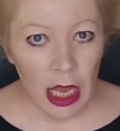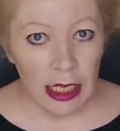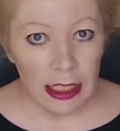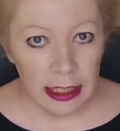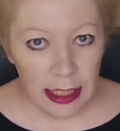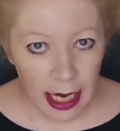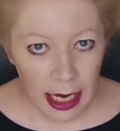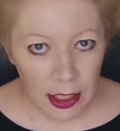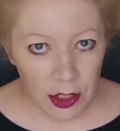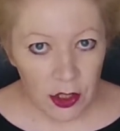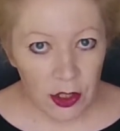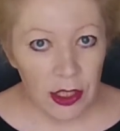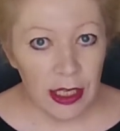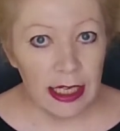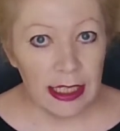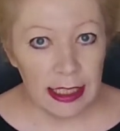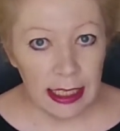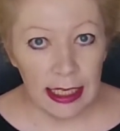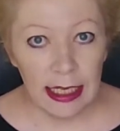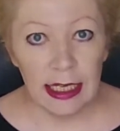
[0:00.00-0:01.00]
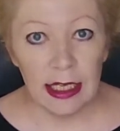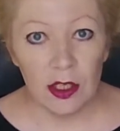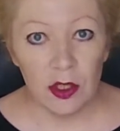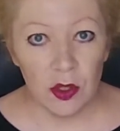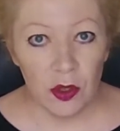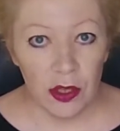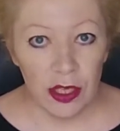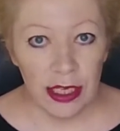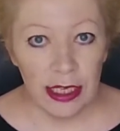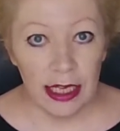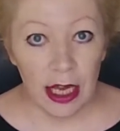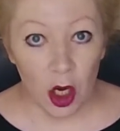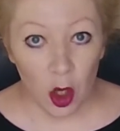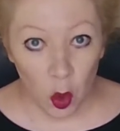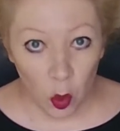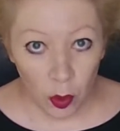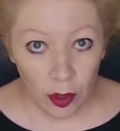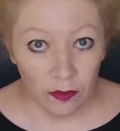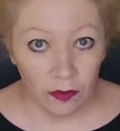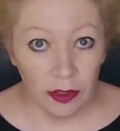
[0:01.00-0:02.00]
Yes, it is the
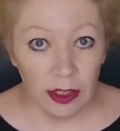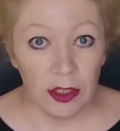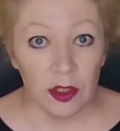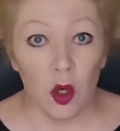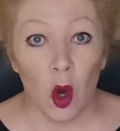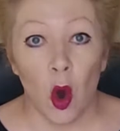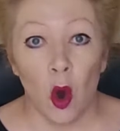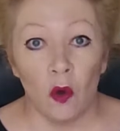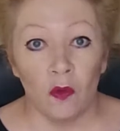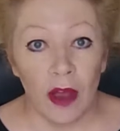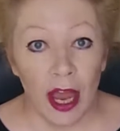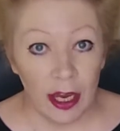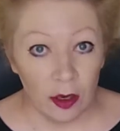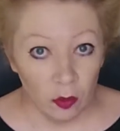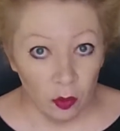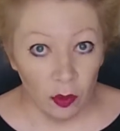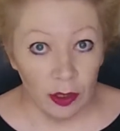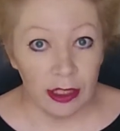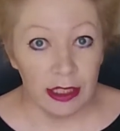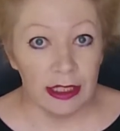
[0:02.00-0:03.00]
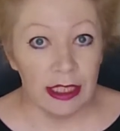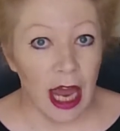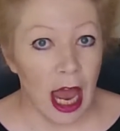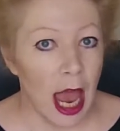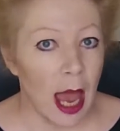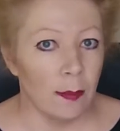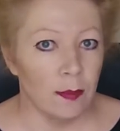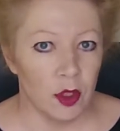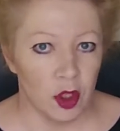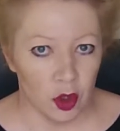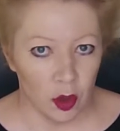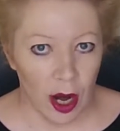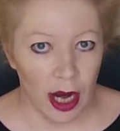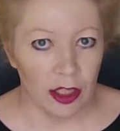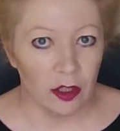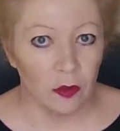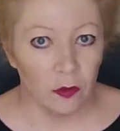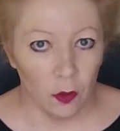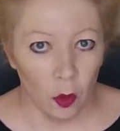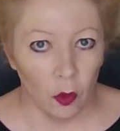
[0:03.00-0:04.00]
equivalent of a written
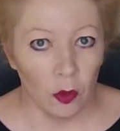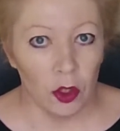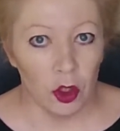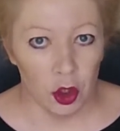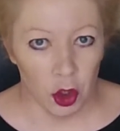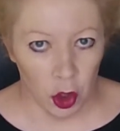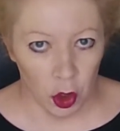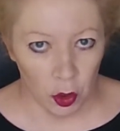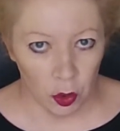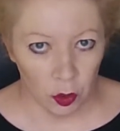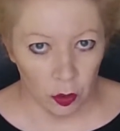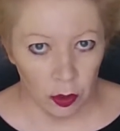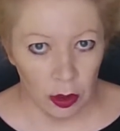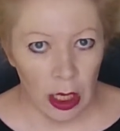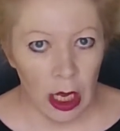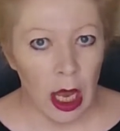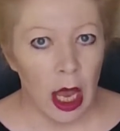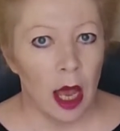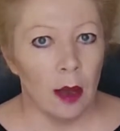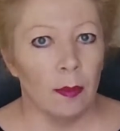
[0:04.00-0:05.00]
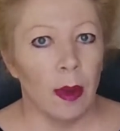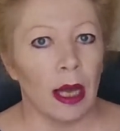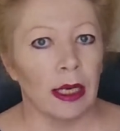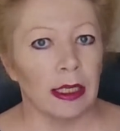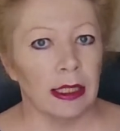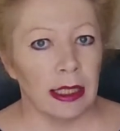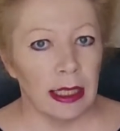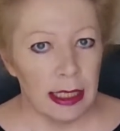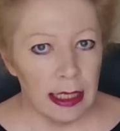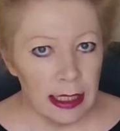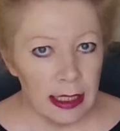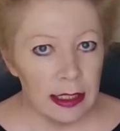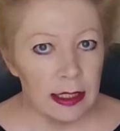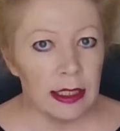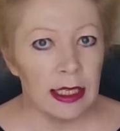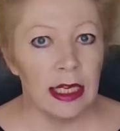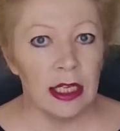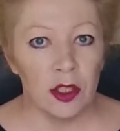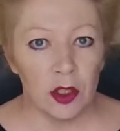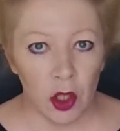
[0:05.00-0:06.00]
abstract for a journal, but it
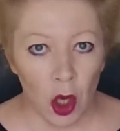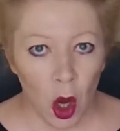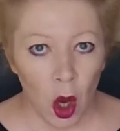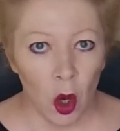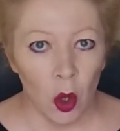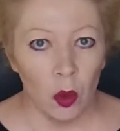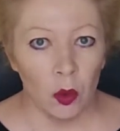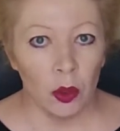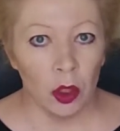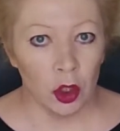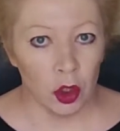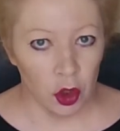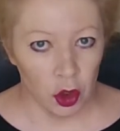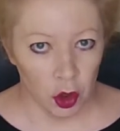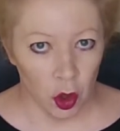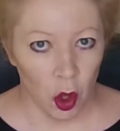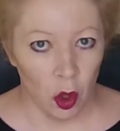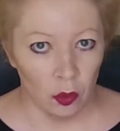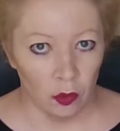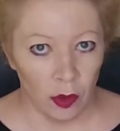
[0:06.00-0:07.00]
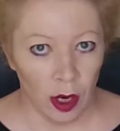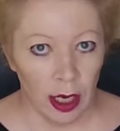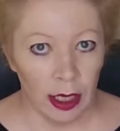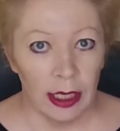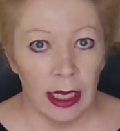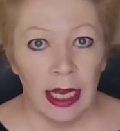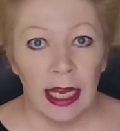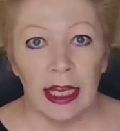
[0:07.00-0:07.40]
is its own genre.